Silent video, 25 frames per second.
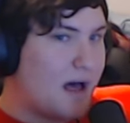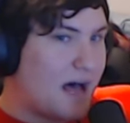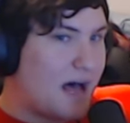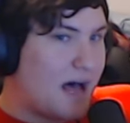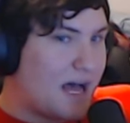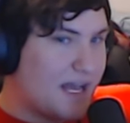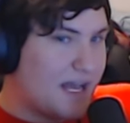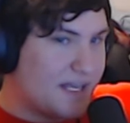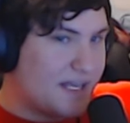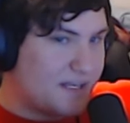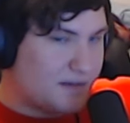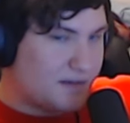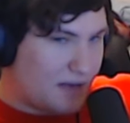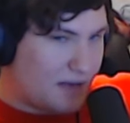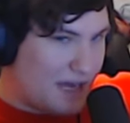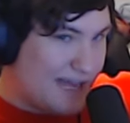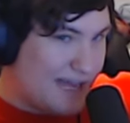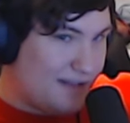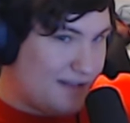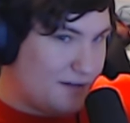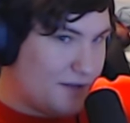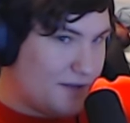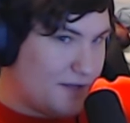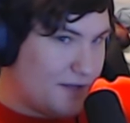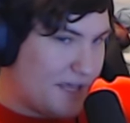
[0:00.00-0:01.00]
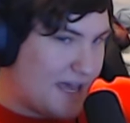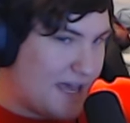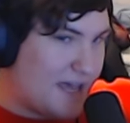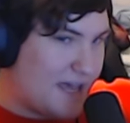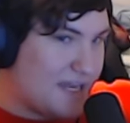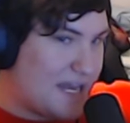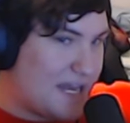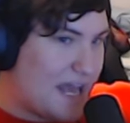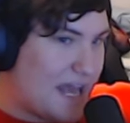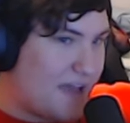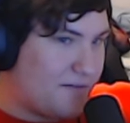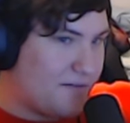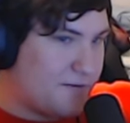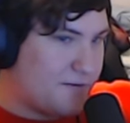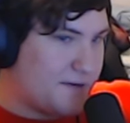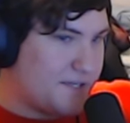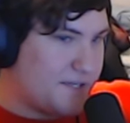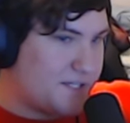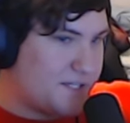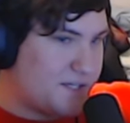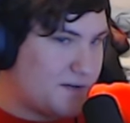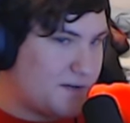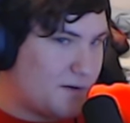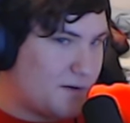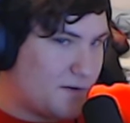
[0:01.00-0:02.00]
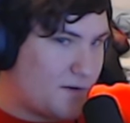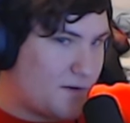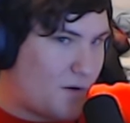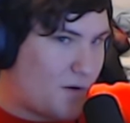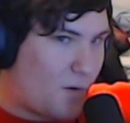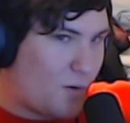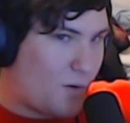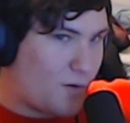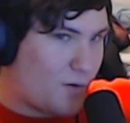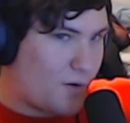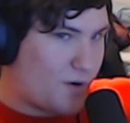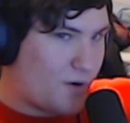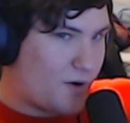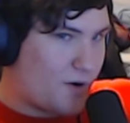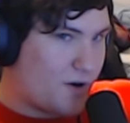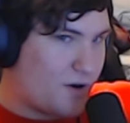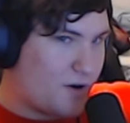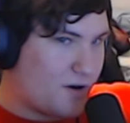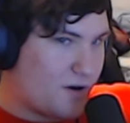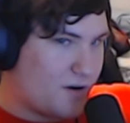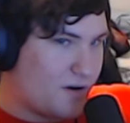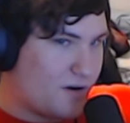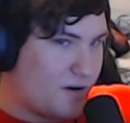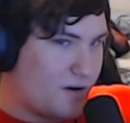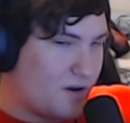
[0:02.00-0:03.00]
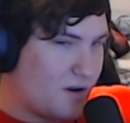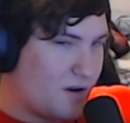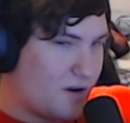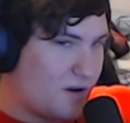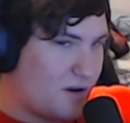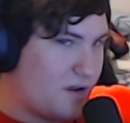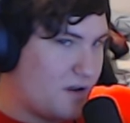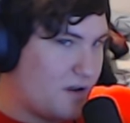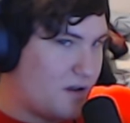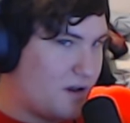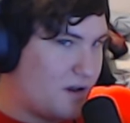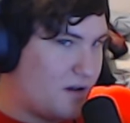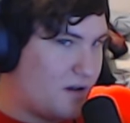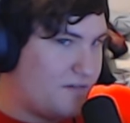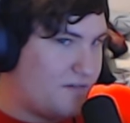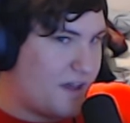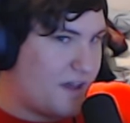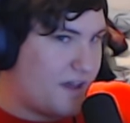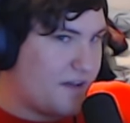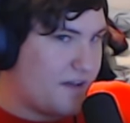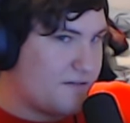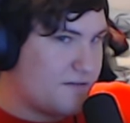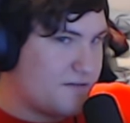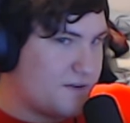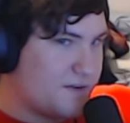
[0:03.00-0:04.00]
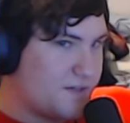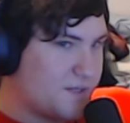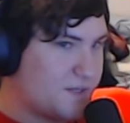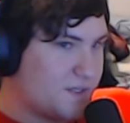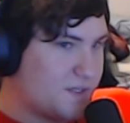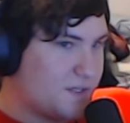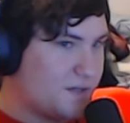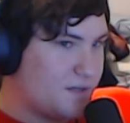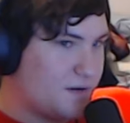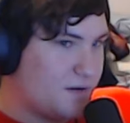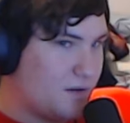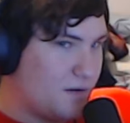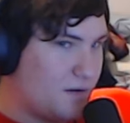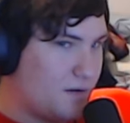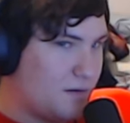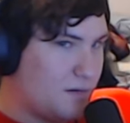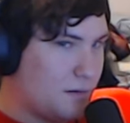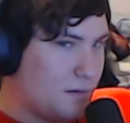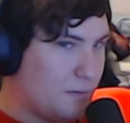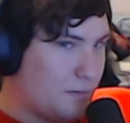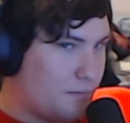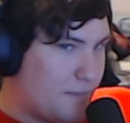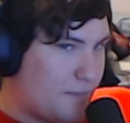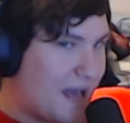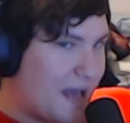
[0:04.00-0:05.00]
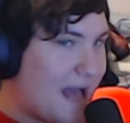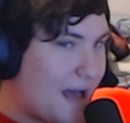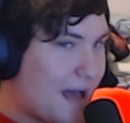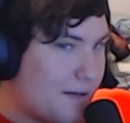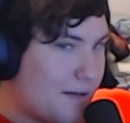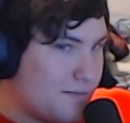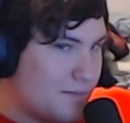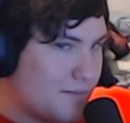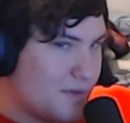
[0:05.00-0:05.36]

I look at every single corner of every single map